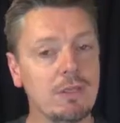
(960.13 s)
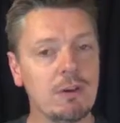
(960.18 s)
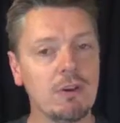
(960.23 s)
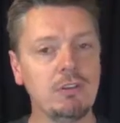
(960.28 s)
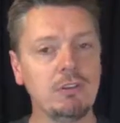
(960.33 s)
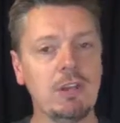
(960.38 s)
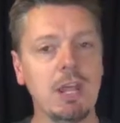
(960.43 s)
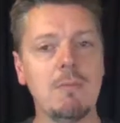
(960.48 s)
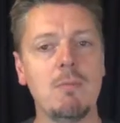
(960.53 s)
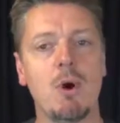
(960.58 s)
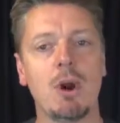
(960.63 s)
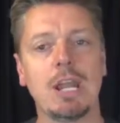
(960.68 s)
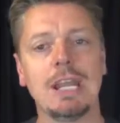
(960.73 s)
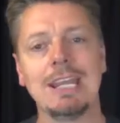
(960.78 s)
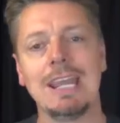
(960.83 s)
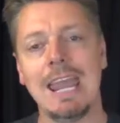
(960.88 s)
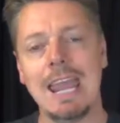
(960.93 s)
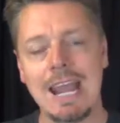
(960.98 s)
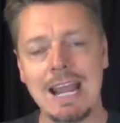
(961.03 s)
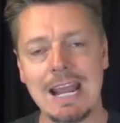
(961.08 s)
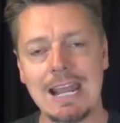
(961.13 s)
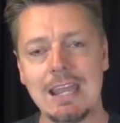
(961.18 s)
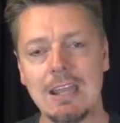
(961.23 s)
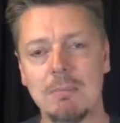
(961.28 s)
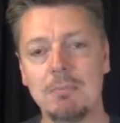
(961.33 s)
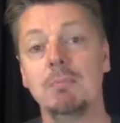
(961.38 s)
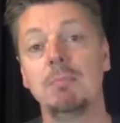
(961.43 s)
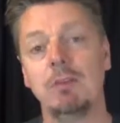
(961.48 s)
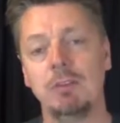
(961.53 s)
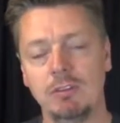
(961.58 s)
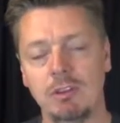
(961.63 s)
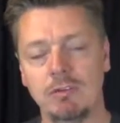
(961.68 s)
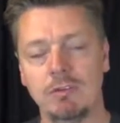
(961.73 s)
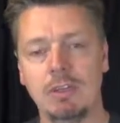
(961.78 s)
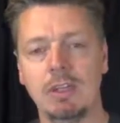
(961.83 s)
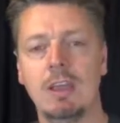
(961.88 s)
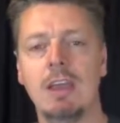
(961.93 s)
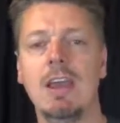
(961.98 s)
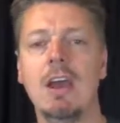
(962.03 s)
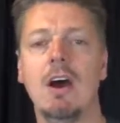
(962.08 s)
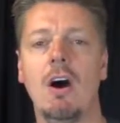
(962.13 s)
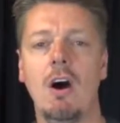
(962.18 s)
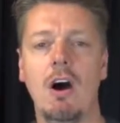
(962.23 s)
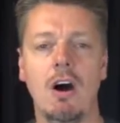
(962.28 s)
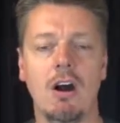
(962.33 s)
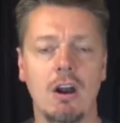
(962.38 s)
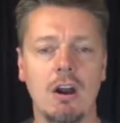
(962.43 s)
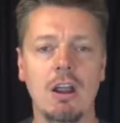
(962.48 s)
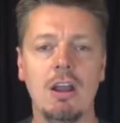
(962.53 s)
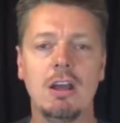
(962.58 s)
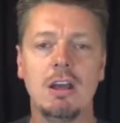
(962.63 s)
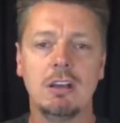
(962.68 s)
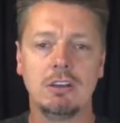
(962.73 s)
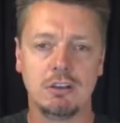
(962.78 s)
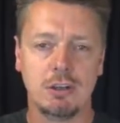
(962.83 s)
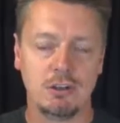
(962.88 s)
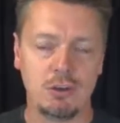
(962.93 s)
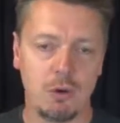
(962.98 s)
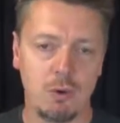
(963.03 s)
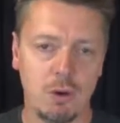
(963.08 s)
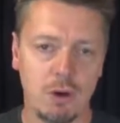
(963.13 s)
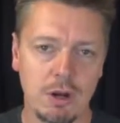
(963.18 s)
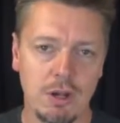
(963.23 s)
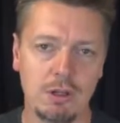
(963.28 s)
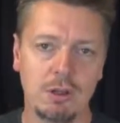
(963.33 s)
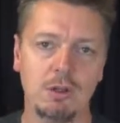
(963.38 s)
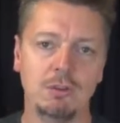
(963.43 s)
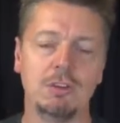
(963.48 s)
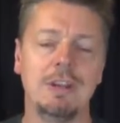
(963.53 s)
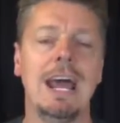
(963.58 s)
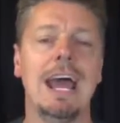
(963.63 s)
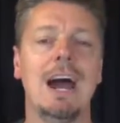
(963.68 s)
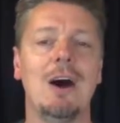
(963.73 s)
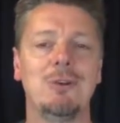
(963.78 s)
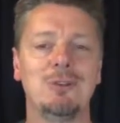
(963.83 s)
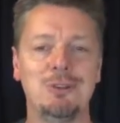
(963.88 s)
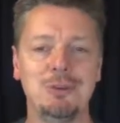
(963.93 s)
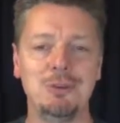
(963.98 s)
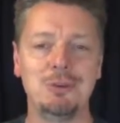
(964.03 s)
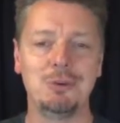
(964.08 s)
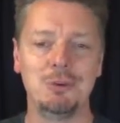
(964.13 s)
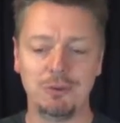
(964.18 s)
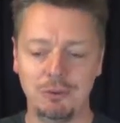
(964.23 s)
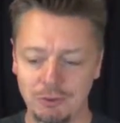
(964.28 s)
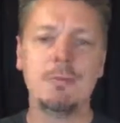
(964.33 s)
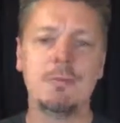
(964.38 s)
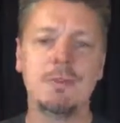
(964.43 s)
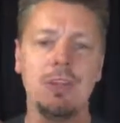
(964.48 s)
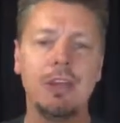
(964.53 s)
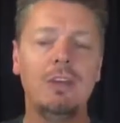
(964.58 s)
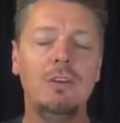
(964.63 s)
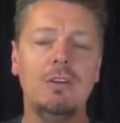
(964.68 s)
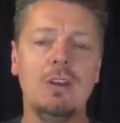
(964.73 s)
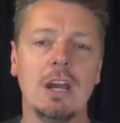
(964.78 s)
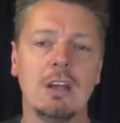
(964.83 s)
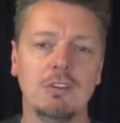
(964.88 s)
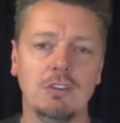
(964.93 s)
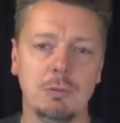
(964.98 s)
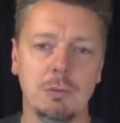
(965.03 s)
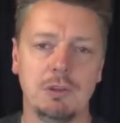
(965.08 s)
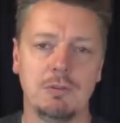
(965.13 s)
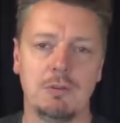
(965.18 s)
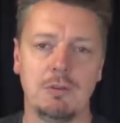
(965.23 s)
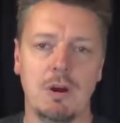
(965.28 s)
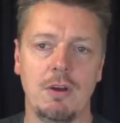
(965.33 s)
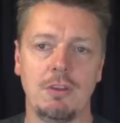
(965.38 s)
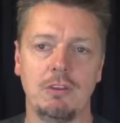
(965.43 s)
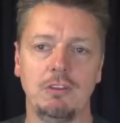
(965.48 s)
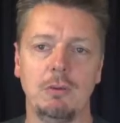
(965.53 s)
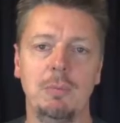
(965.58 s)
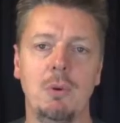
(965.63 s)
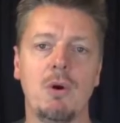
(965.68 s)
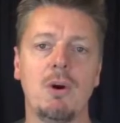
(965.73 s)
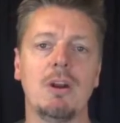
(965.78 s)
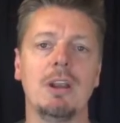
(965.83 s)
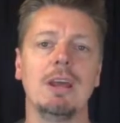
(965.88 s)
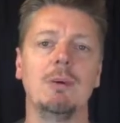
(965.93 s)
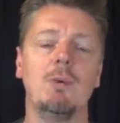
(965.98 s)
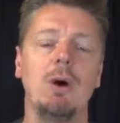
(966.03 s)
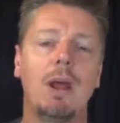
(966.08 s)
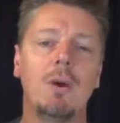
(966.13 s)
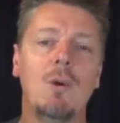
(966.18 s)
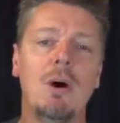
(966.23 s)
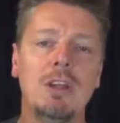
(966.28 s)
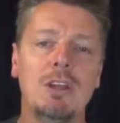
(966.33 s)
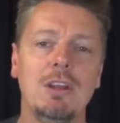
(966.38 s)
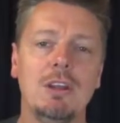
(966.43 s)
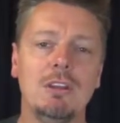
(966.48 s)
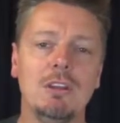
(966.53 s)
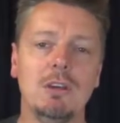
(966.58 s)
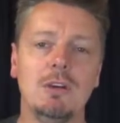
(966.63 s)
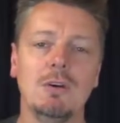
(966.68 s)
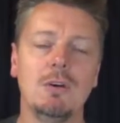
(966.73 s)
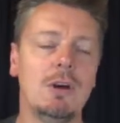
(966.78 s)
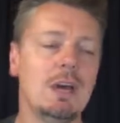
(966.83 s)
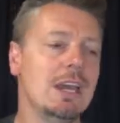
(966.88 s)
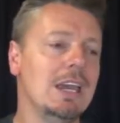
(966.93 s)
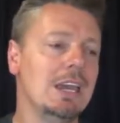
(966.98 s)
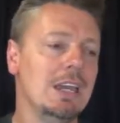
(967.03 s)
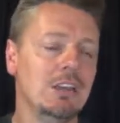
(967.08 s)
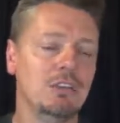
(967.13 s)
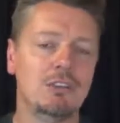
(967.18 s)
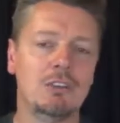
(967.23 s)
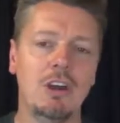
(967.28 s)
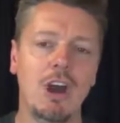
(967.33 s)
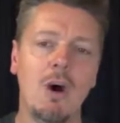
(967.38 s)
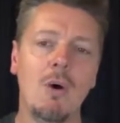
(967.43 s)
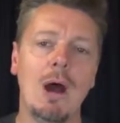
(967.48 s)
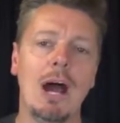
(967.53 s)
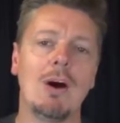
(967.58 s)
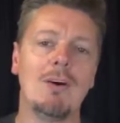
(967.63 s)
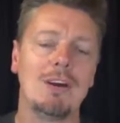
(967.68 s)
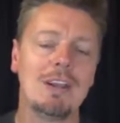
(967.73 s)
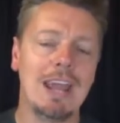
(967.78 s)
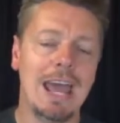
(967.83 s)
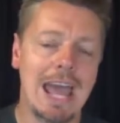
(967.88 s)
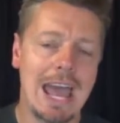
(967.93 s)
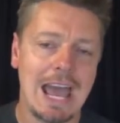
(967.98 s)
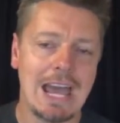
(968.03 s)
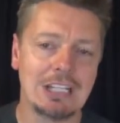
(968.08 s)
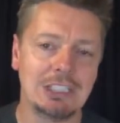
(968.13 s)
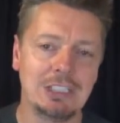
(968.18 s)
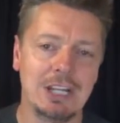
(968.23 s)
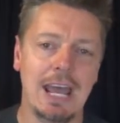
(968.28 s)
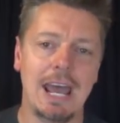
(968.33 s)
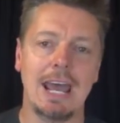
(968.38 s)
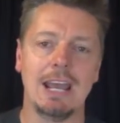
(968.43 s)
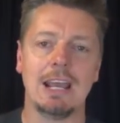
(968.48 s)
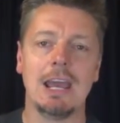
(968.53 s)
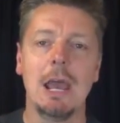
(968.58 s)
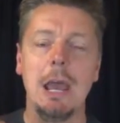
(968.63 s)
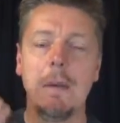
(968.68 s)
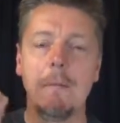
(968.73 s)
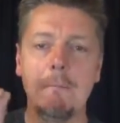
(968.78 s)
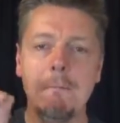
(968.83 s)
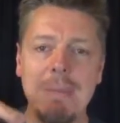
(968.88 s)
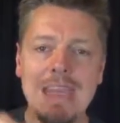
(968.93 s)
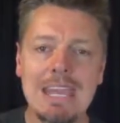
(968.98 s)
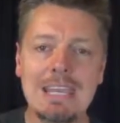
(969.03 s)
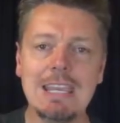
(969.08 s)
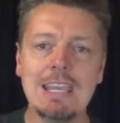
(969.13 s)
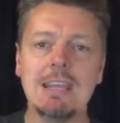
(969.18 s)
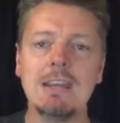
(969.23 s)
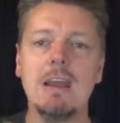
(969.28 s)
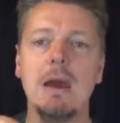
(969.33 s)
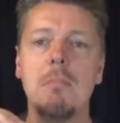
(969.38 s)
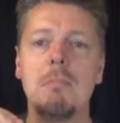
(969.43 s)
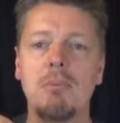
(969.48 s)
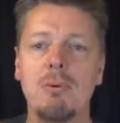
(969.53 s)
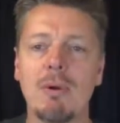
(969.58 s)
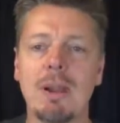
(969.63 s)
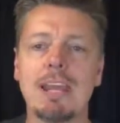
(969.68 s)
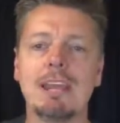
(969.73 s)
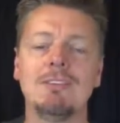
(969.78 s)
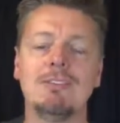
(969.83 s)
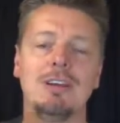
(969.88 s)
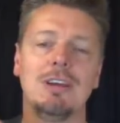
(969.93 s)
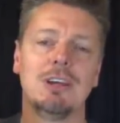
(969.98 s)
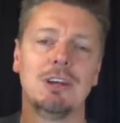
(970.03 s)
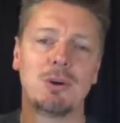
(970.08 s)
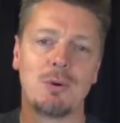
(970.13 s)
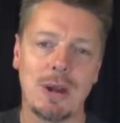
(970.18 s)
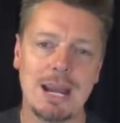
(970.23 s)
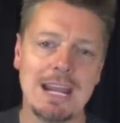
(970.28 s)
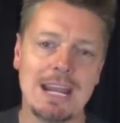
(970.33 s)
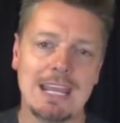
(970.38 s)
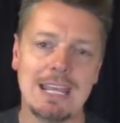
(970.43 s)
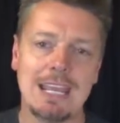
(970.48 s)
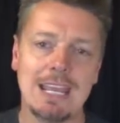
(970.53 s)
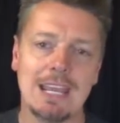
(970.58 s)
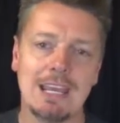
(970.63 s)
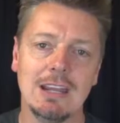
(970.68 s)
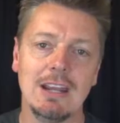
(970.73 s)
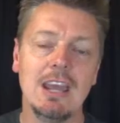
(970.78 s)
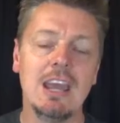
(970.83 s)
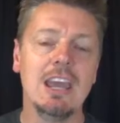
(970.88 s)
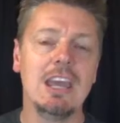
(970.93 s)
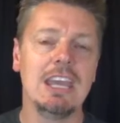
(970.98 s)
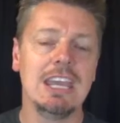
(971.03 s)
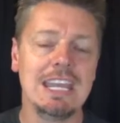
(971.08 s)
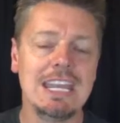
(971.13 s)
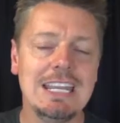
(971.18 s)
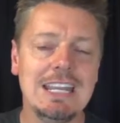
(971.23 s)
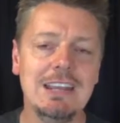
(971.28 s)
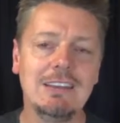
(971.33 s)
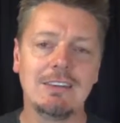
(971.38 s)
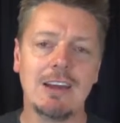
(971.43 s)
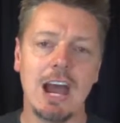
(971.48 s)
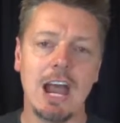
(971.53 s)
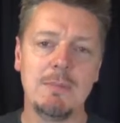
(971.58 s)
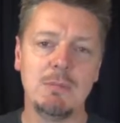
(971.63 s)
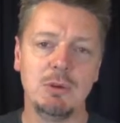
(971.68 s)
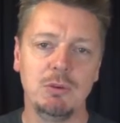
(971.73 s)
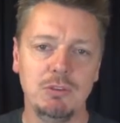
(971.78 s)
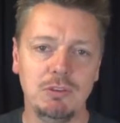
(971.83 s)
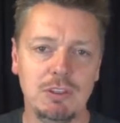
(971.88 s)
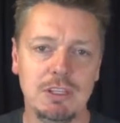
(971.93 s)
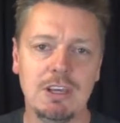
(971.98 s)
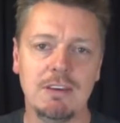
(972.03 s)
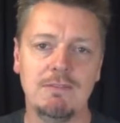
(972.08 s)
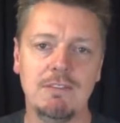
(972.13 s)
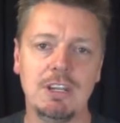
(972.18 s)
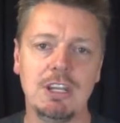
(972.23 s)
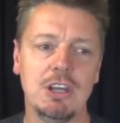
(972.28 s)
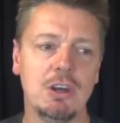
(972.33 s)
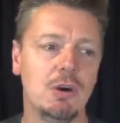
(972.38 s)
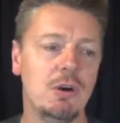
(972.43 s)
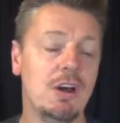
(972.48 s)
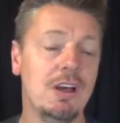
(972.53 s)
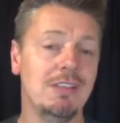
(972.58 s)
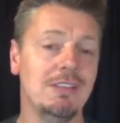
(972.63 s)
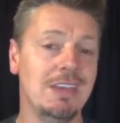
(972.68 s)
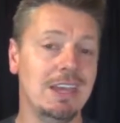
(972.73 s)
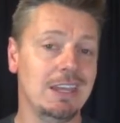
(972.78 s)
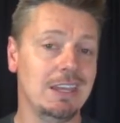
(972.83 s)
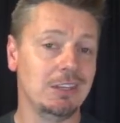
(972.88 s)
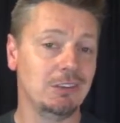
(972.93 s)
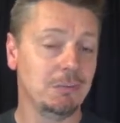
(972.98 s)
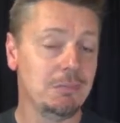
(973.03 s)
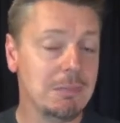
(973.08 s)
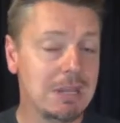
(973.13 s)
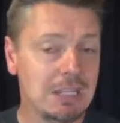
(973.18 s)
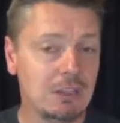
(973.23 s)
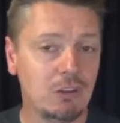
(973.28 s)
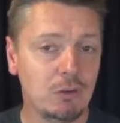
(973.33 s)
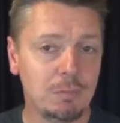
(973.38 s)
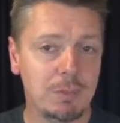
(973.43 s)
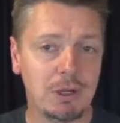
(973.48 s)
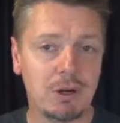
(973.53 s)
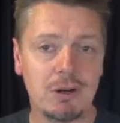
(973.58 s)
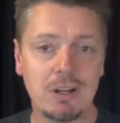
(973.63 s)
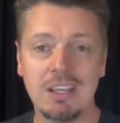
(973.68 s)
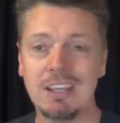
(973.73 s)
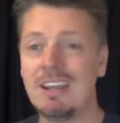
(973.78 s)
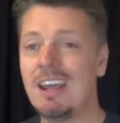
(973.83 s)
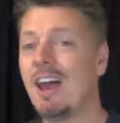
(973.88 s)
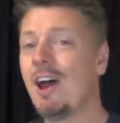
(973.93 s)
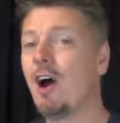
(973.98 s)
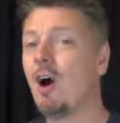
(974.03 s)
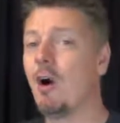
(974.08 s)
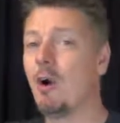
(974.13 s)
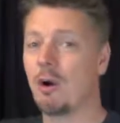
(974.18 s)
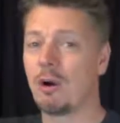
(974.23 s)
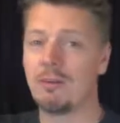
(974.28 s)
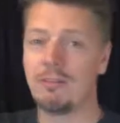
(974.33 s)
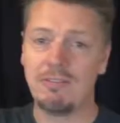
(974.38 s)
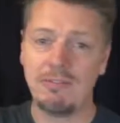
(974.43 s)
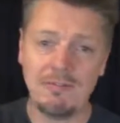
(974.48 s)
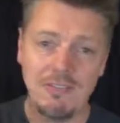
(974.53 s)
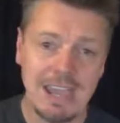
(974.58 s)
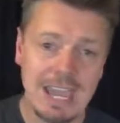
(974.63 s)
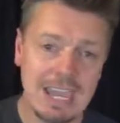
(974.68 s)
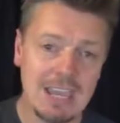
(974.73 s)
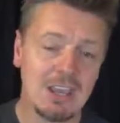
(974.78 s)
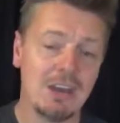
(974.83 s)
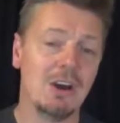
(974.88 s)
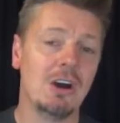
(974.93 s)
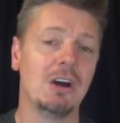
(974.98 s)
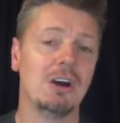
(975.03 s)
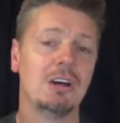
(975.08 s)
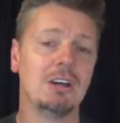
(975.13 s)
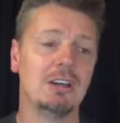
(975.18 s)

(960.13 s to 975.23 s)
Thursday morning, 8 a.m. Pacific, are tutorials and how-tos. Thank you guys so much for all the support, and what I want you to do is go out and hashtag making pranks great again anytime you see a video that is mean-spirited or fake